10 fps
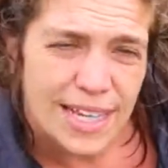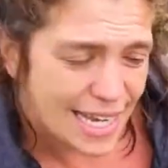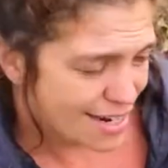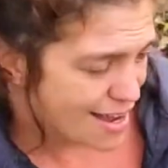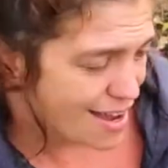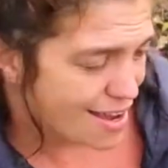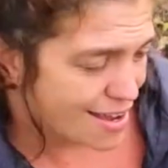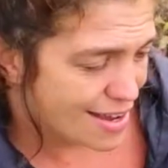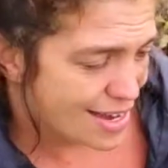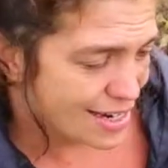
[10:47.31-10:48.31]
in
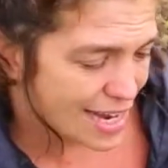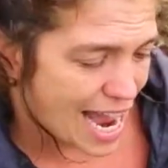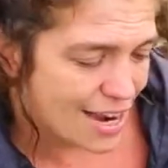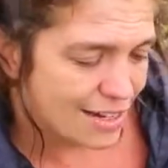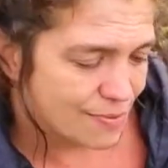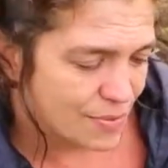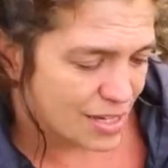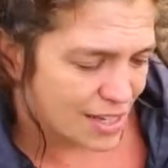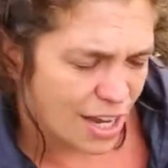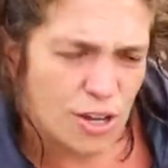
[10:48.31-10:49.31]

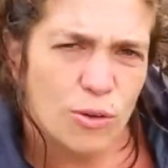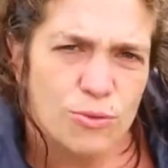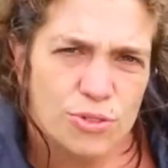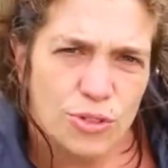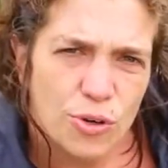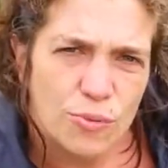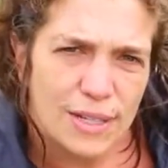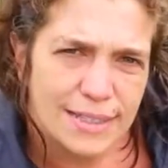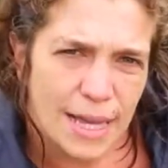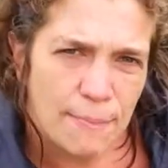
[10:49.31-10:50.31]
as like a coleslaw
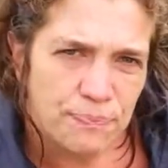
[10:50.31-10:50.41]
with